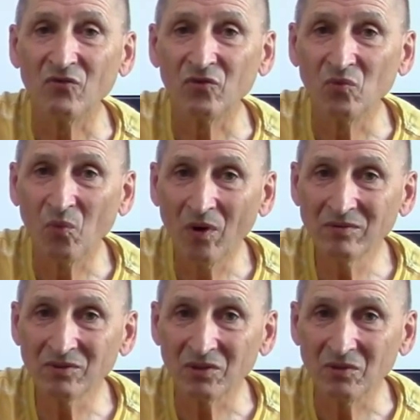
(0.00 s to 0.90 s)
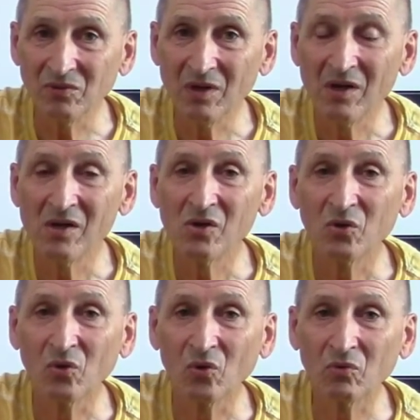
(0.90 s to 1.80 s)
you want to,
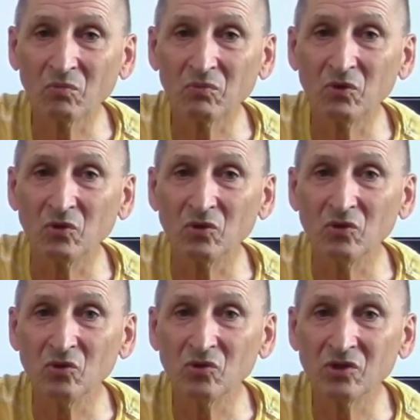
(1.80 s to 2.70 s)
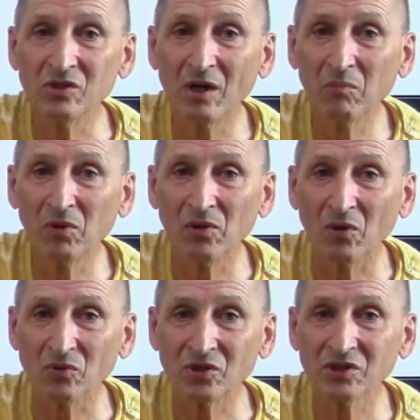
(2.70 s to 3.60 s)
you could use double
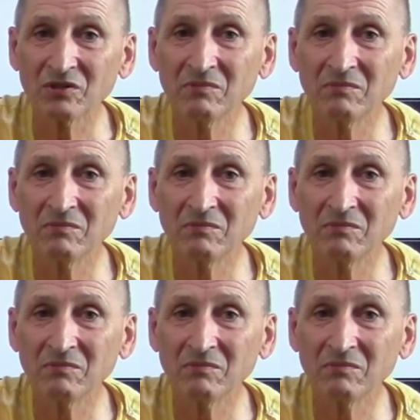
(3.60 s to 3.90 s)
notes.